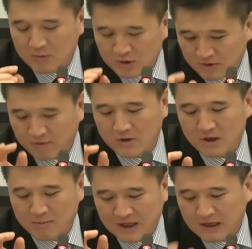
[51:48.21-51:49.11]

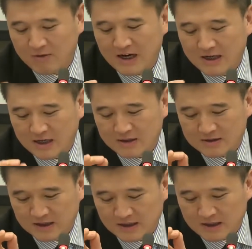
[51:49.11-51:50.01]
to piggy ride on
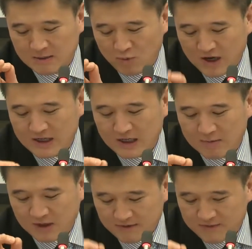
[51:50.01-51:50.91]
the brand
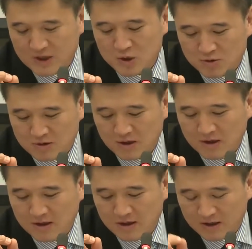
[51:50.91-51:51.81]
name
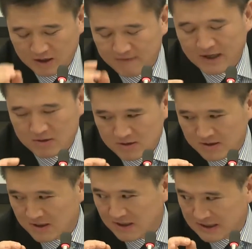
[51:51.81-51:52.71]

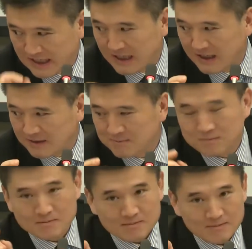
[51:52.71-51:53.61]
innovator's data.
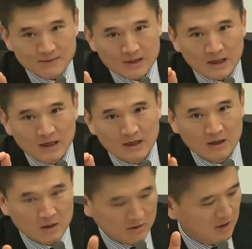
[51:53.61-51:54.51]

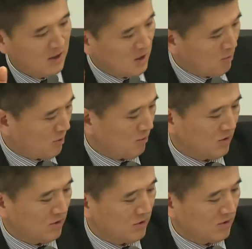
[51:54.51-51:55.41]

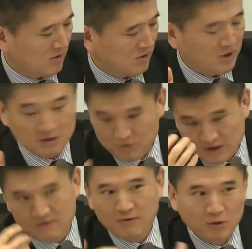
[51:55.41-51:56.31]
You
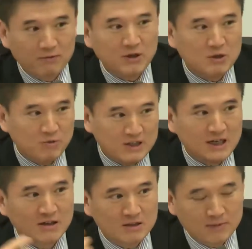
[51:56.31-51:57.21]
can feel free to reach
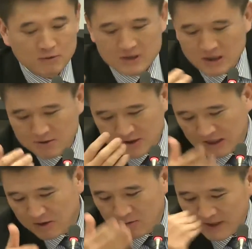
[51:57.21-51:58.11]
out to me, reach out to
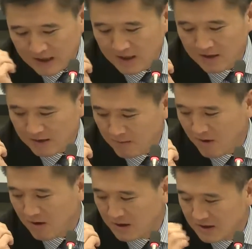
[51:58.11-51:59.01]
Sherry, to my colleague
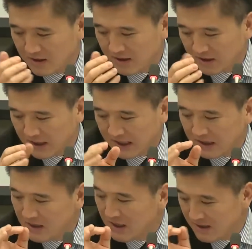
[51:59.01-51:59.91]
Mark and
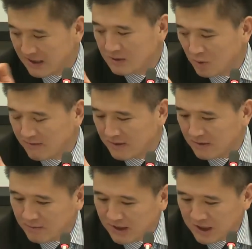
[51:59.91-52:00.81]
Elaine. That's one of
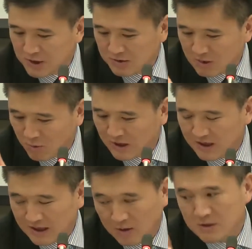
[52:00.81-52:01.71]
the big issues they're working
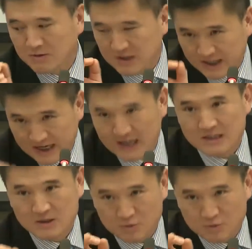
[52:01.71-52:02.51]
on. Also, the case